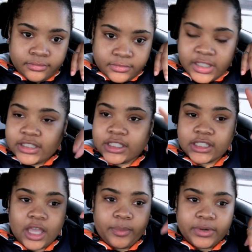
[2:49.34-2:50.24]
he's just
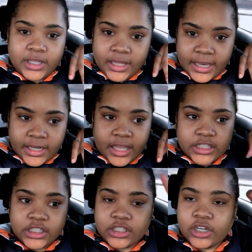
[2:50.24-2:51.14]
helping the lady like
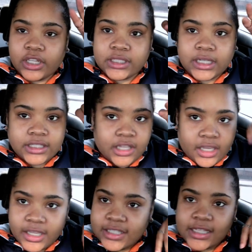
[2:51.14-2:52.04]
she's literally sitting talking
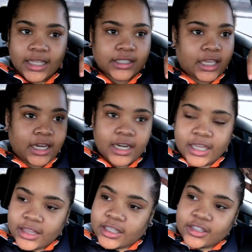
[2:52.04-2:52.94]
he's not saying
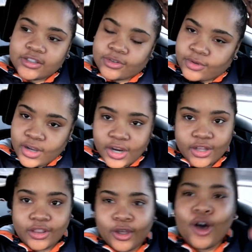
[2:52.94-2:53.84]
nothing to her
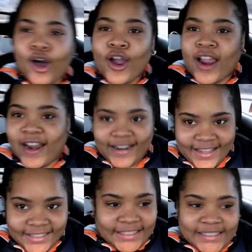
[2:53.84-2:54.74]
lord
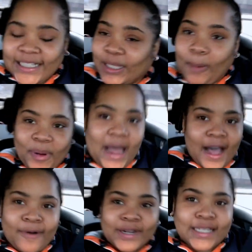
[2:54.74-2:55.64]
the
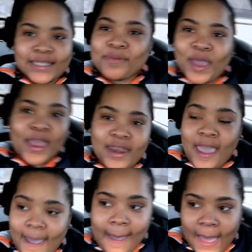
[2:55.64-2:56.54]
power this man
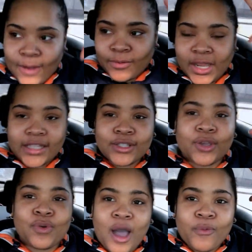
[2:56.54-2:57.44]
had when i tell
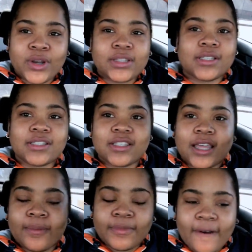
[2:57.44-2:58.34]
you i wanted to
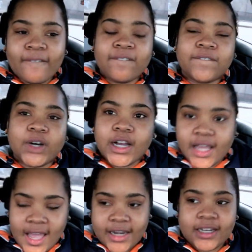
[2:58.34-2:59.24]
slap the fuck
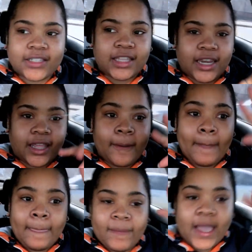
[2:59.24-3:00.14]
out of this lady
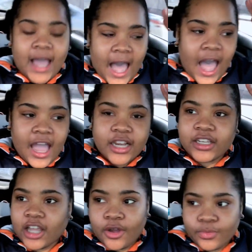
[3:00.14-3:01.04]
like i
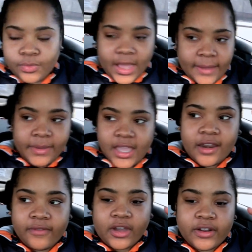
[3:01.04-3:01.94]
don't like being
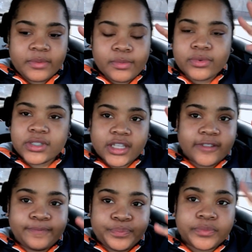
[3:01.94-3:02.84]
involved in people's stuff
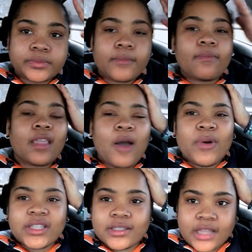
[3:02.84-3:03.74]
i
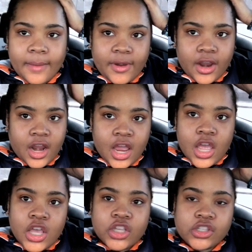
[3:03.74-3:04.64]
want to slap her
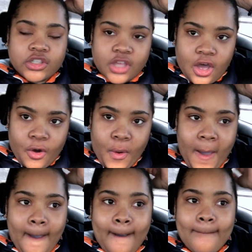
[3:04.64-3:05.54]
so
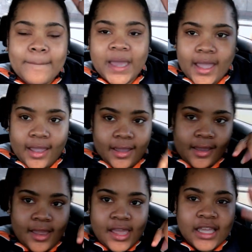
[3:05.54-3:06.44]

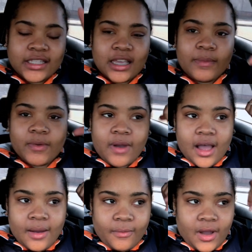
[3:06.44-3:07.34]
bad tell me why
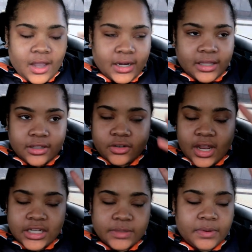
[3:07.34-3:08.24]
I'm walking out the door.
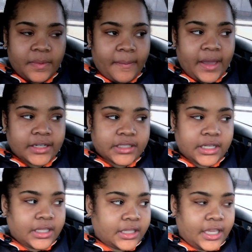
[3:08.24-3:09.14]
I just put my packages in
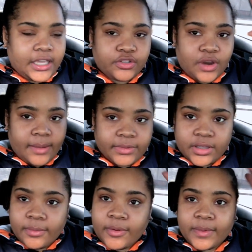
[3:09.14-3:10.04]
the thing, drop
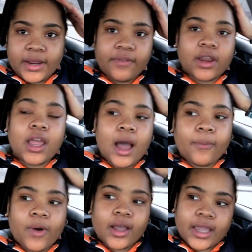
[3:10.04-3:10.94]
them or whatever. I'm
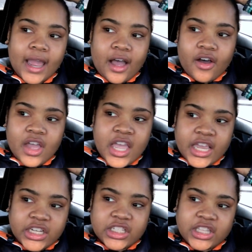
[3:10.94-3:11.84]
walking out,
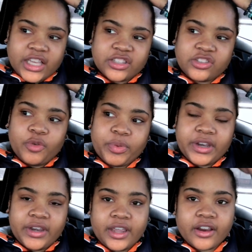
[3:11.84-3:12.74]
and she's like, stupid
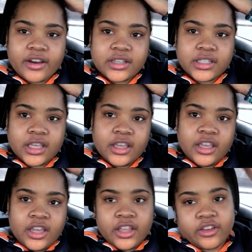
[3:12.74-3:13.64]
niggers.
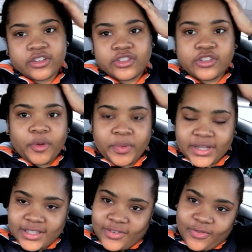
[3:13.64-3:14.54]
They're stupid
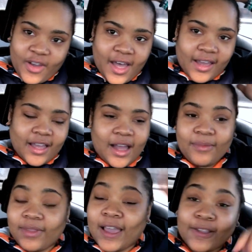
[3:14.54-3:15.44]
as fuck. I'm
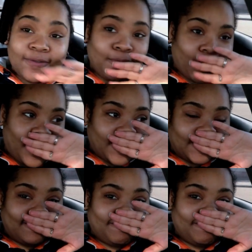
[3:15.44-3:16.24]
like, bro,